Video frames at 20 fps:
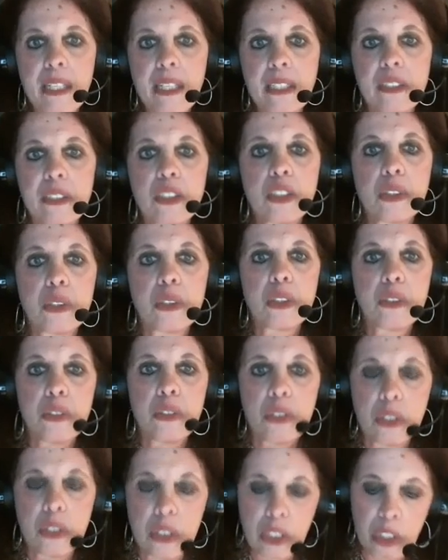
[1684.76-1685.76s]
into
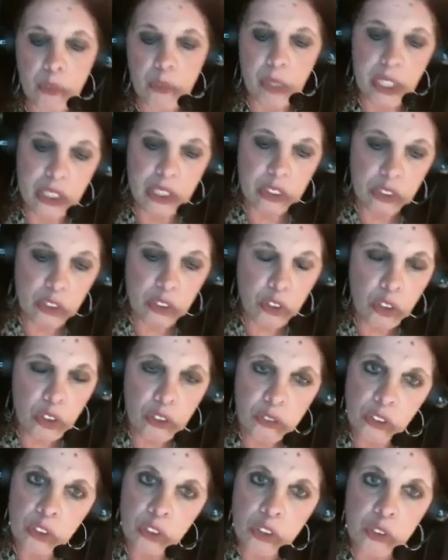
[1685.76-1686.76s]
her
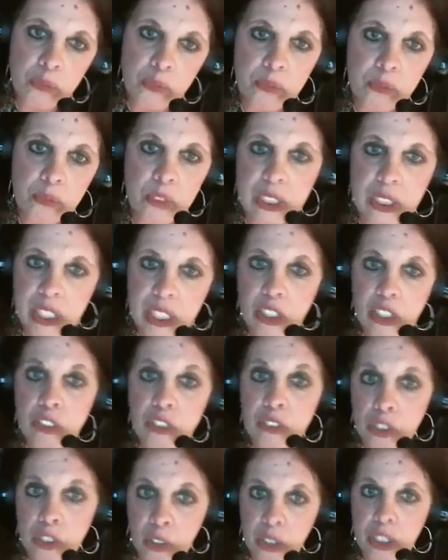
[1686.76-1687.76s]
room to let her
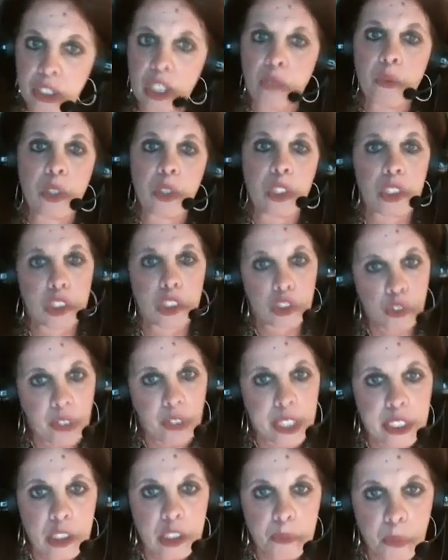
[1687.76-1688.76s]
know that they were going to
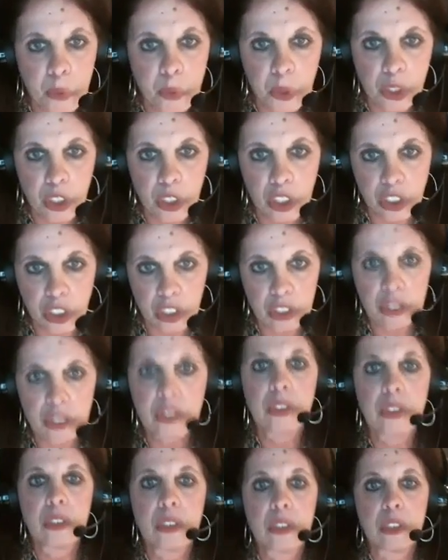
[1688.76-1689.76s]
transport her
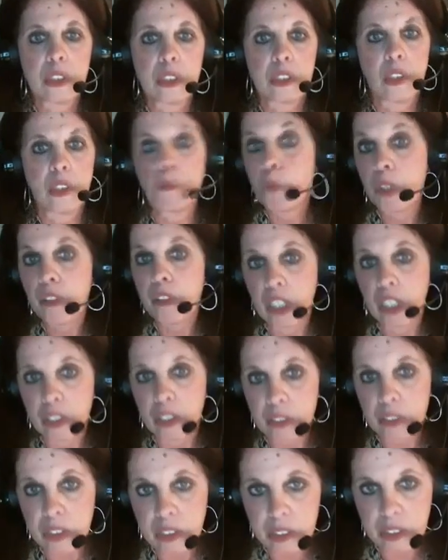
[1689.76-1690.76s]
somewhere
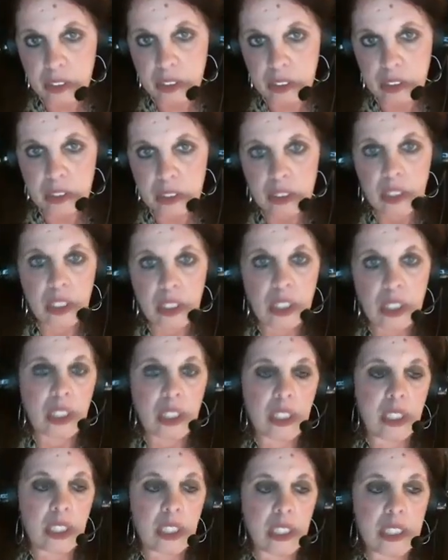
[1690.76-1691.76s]
else.
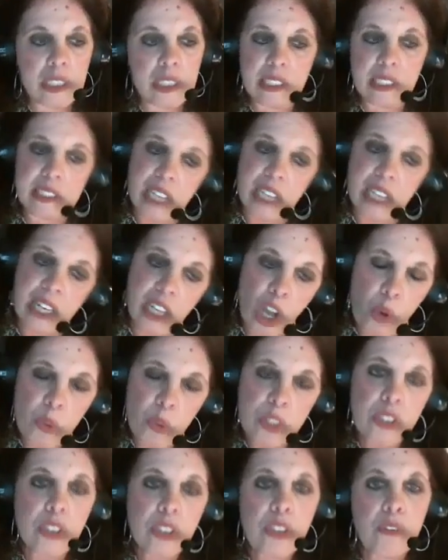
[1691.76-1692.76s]
And he says, I go
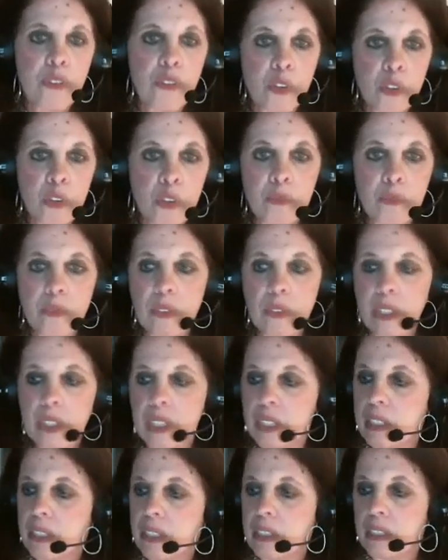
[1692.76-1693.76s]
into the room
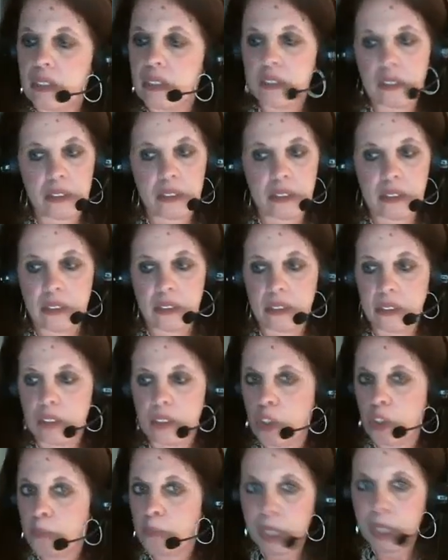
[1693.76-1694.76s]
and,
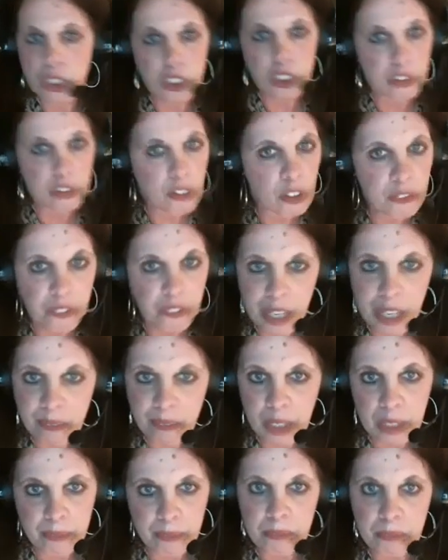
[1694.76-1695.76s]
a bunch of her
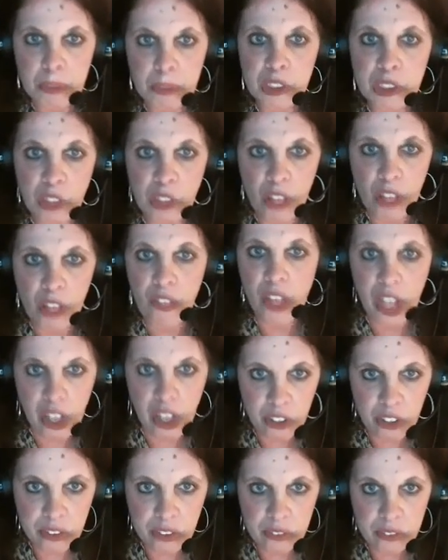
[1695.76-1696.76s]
family members are there.